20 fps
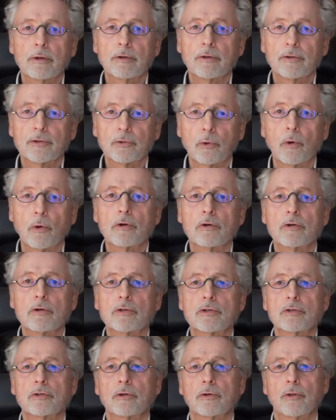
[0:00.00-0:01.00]

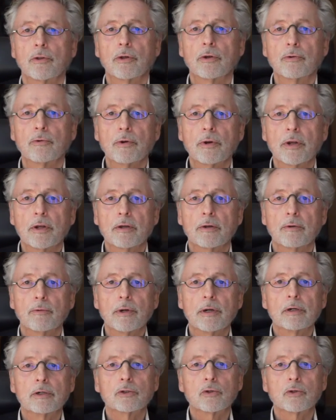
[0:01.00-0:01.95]
source, the real